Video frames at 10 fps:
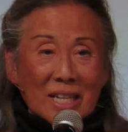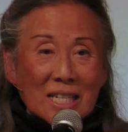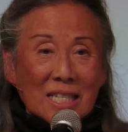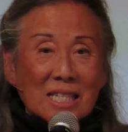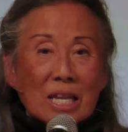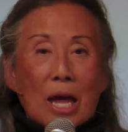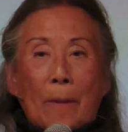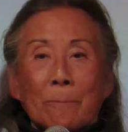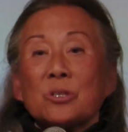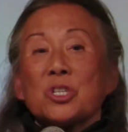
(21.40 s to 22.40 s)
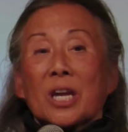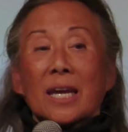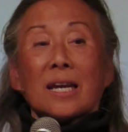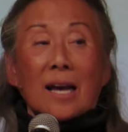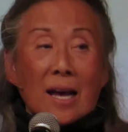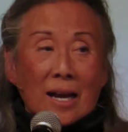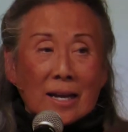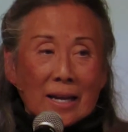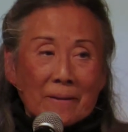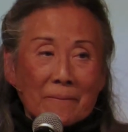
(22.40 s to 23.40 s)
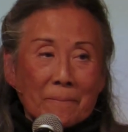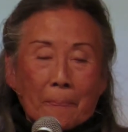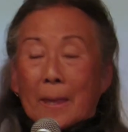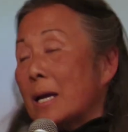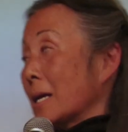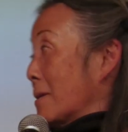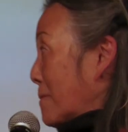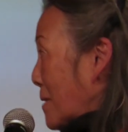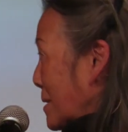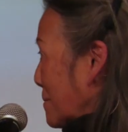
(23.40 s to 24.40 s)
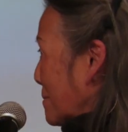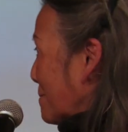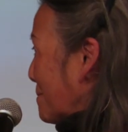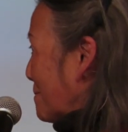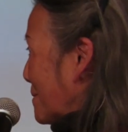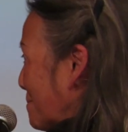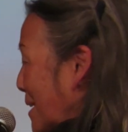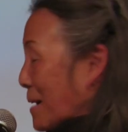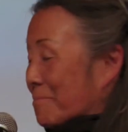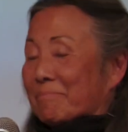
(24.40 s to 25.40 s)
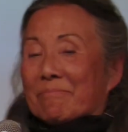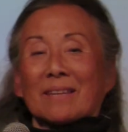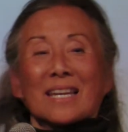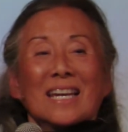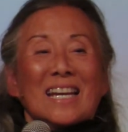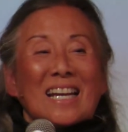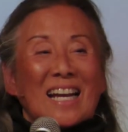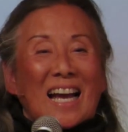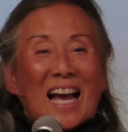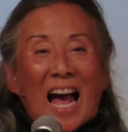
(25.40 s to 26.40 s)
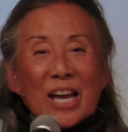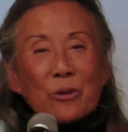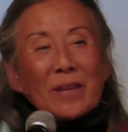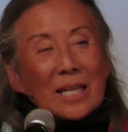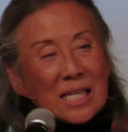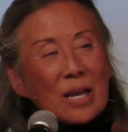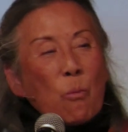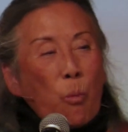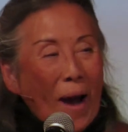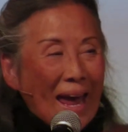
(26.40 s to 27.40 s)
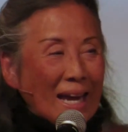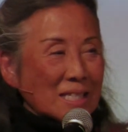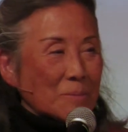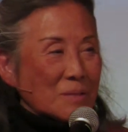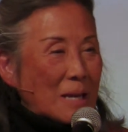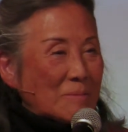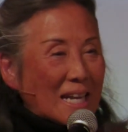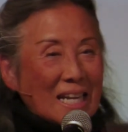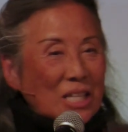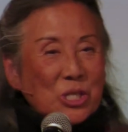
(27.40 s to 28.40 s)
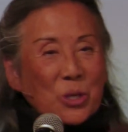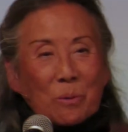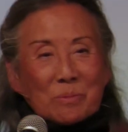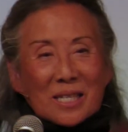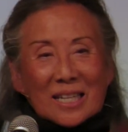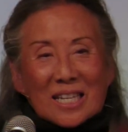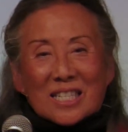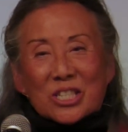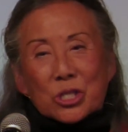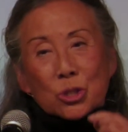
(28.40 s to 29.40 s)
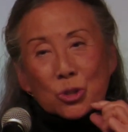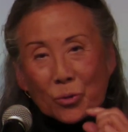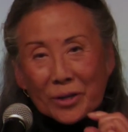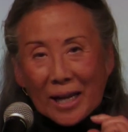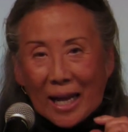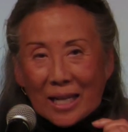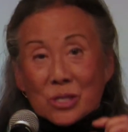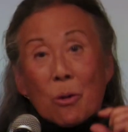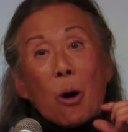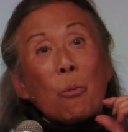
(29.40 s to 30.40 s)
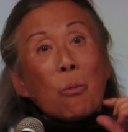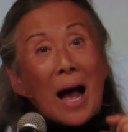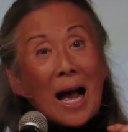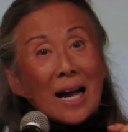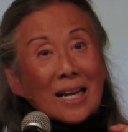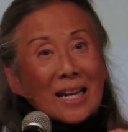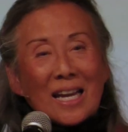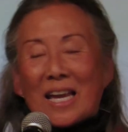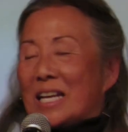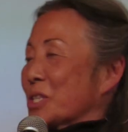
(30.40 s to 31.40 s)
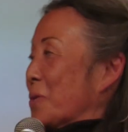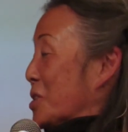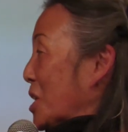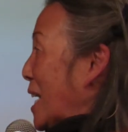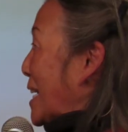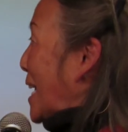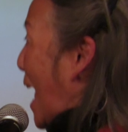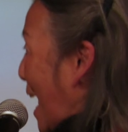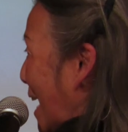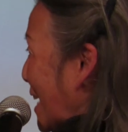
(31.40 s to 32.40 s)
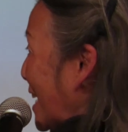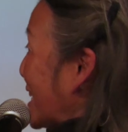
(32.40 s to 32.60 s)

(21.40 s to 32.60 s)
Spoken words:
is MJ Kang, right? Yeah. I know, they say Wang sometimes, and I get so upset because it's a short A. It's Wang. So it's not Kang,